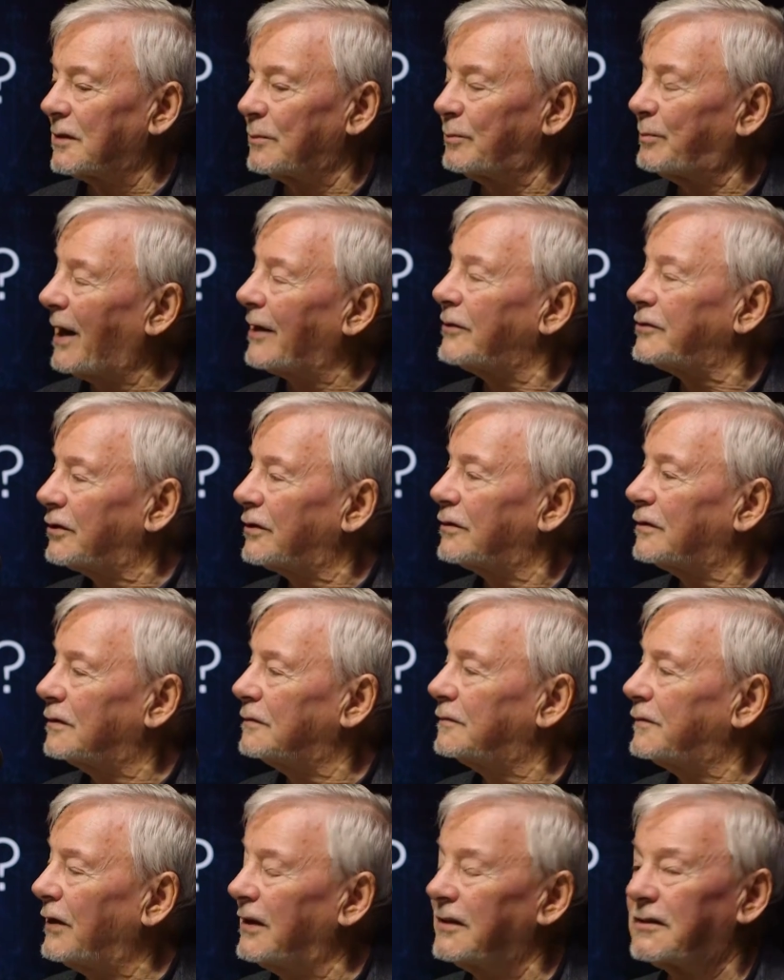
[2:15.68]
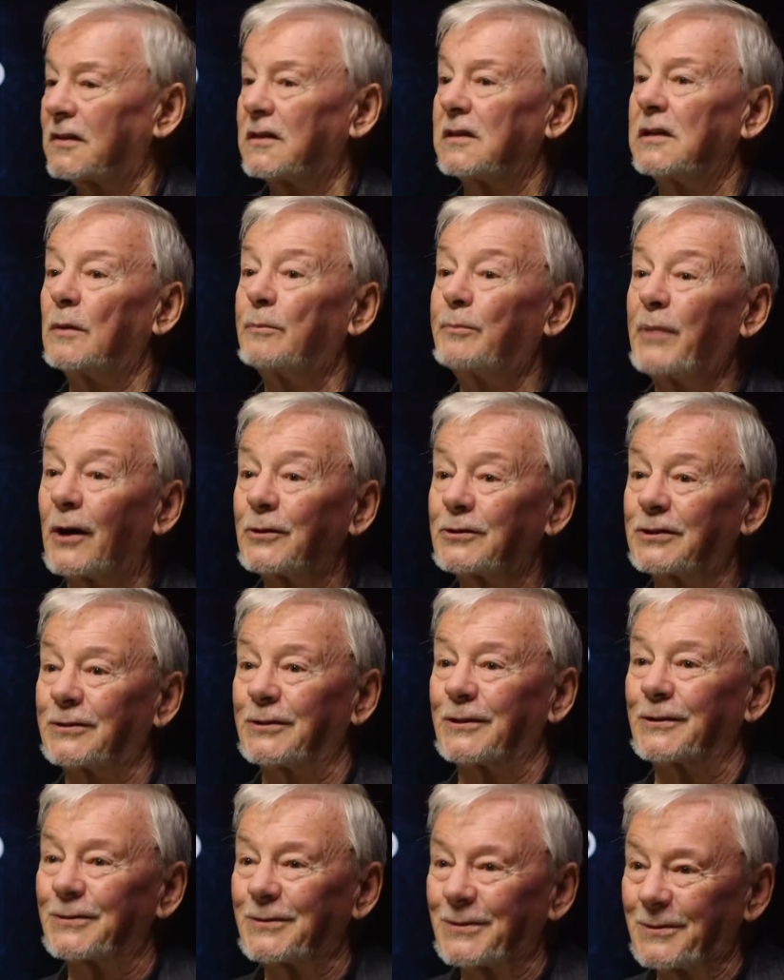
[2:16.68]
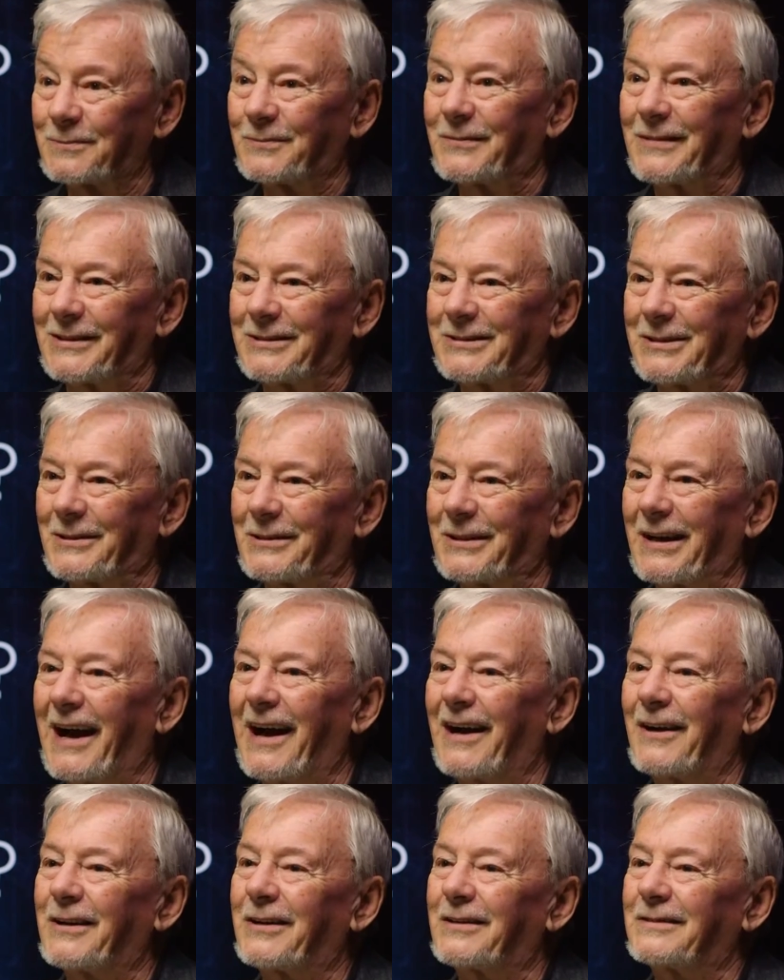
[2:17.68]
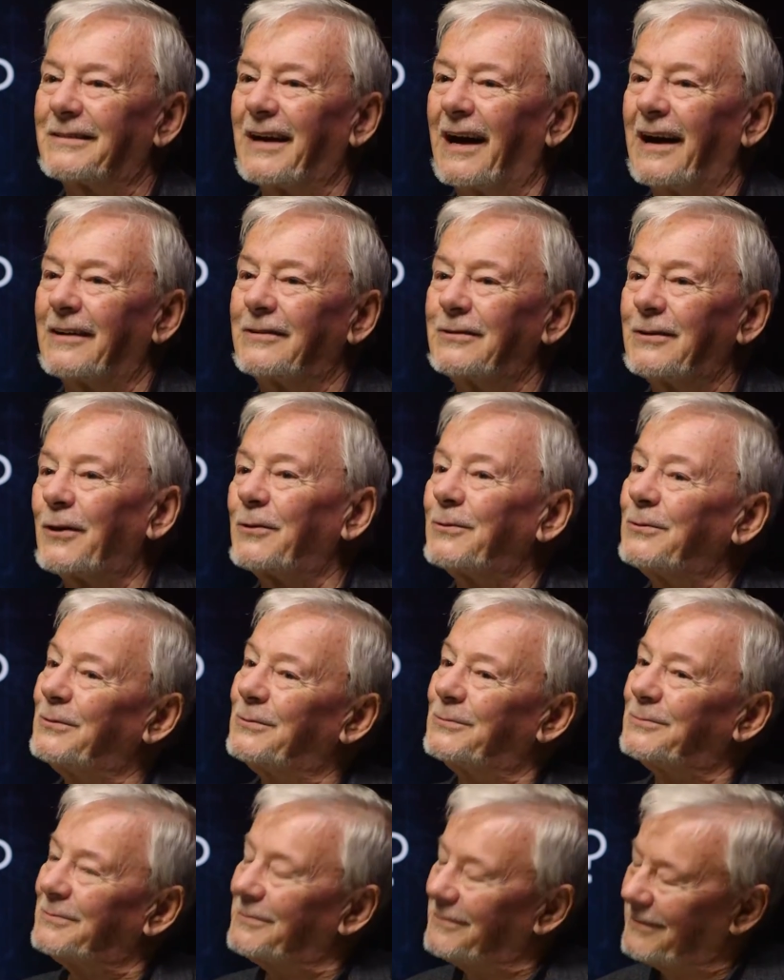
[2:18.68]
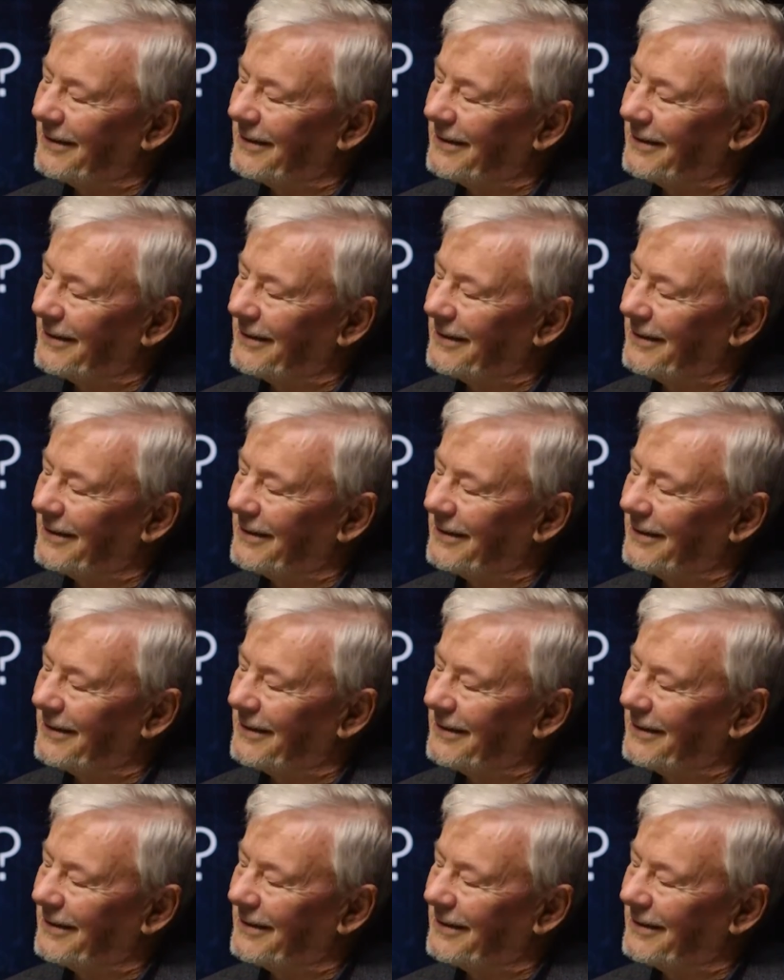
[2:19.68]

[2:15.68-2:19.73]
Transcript: is about it's the aboutness. It's a, how I know you.